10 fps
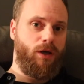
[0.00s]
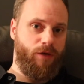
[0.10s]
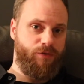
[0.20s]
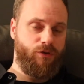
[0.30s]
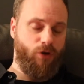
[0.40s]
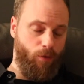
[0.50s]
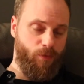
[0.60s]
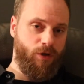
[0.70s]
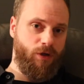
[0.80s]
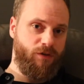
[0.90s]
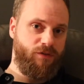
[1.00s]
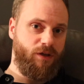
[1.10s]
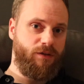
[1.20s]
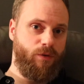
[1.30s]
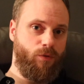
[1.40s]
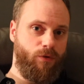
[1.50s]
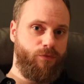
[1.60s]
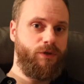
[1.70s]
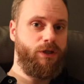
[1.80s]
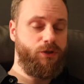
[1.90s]
have in common is that they were
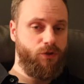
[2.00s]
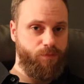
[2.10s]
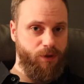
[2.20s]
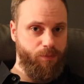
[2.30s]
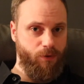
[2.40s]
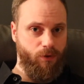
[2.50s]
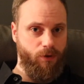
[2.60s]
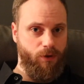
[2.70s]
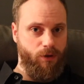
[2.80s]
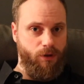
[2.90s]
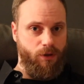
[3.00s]
very good people